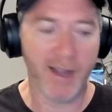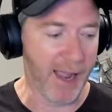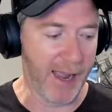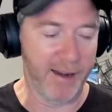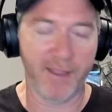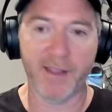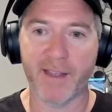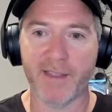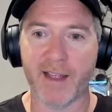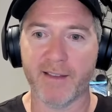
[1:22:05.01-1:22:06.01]
And I think
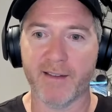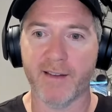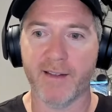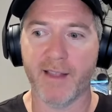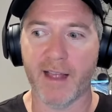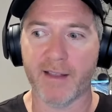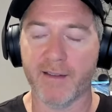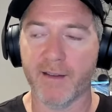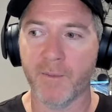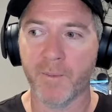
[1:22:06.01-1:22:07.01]
that
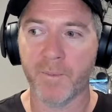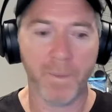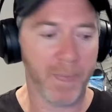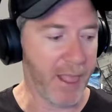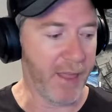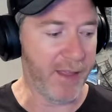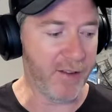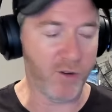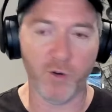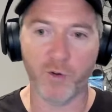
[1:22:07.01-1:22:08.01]

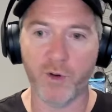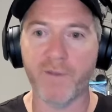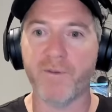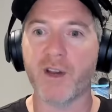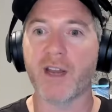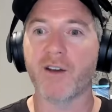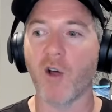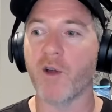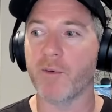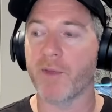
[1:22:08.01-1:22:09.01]
if you can go
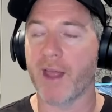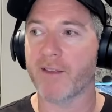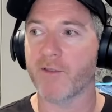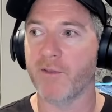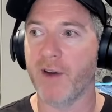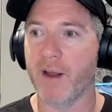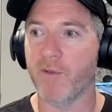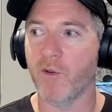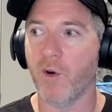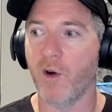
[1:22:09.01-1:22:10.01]
in with that sort of
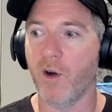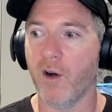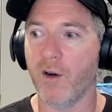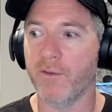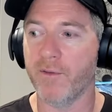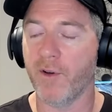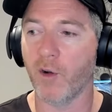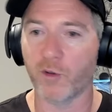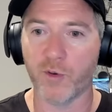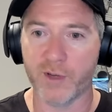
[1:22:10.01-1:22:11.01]
level of
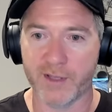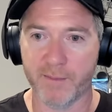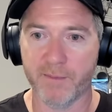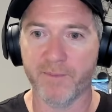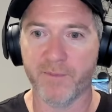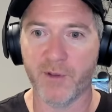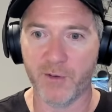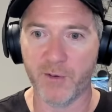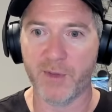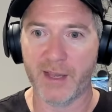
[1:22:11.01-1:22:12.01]
altruism to
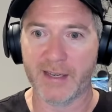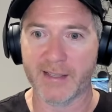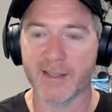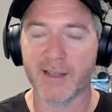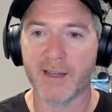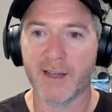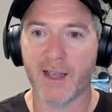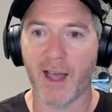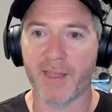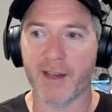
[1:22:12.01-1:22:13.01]
do things,
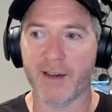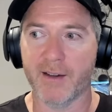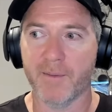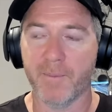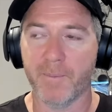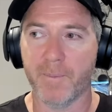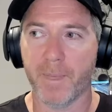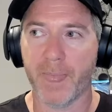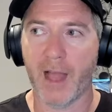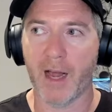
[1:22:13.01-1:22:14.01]
I think
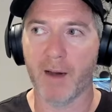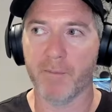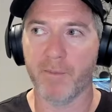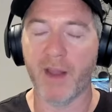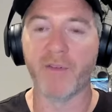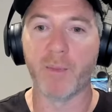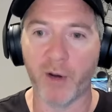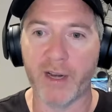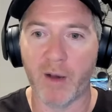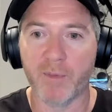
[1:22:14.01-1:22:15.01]

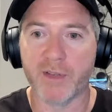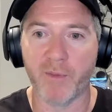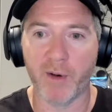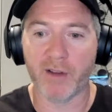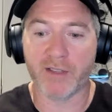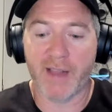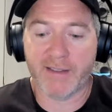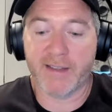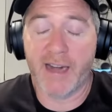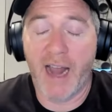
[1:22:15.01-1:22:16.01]
everybody helps everybody else, and
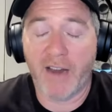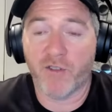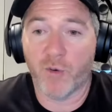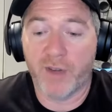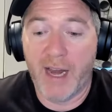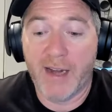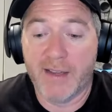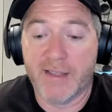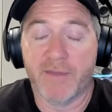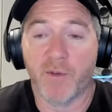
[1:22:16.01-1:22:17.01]
that's the natural
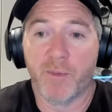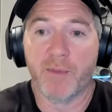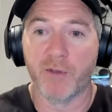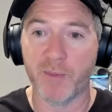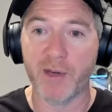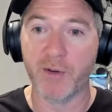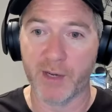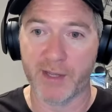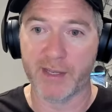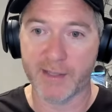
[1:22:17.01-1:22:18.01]
tendency for people to be
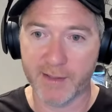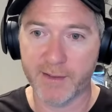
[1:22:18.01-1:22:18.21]
doing things.